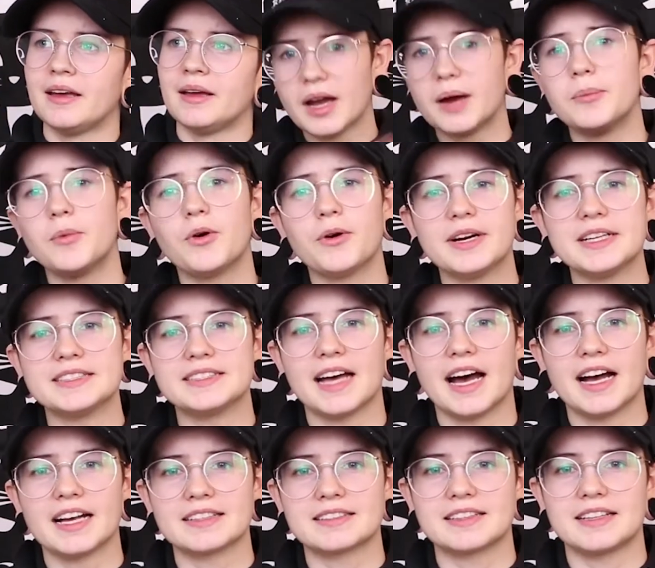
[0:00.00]
I'm always
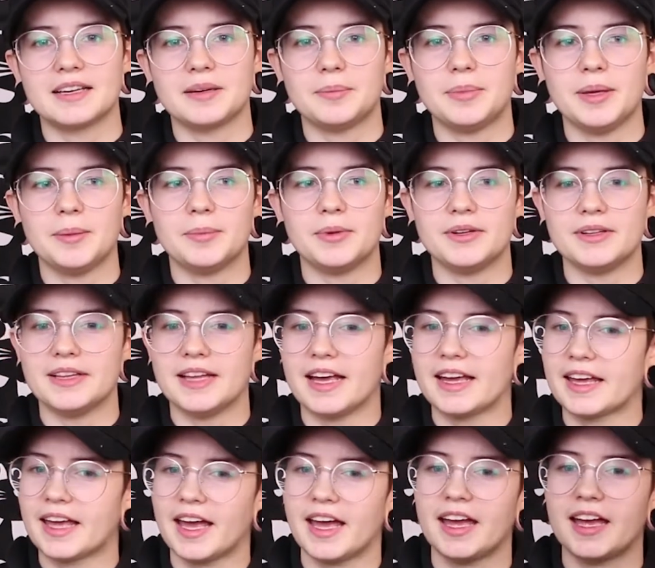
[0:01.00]
asking people
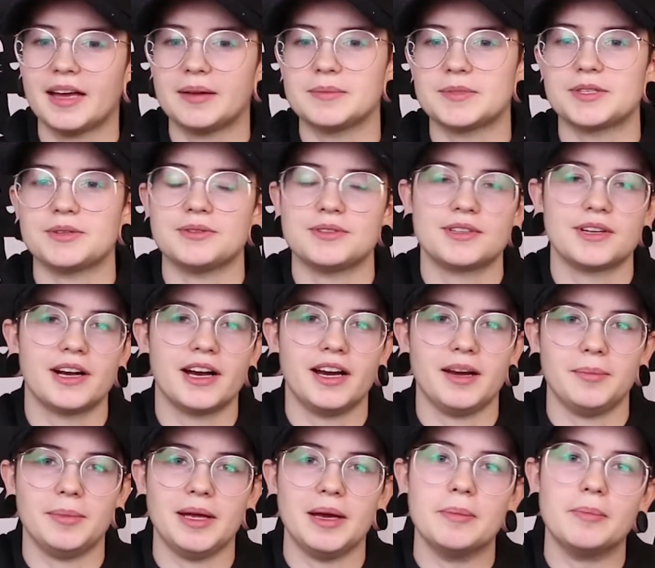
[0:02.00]
like, hey, I'm so sorry
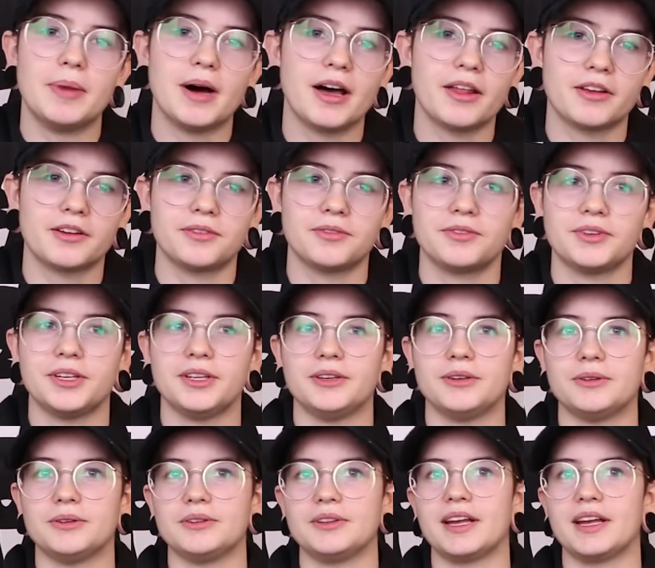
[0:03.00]
to be a bother for you.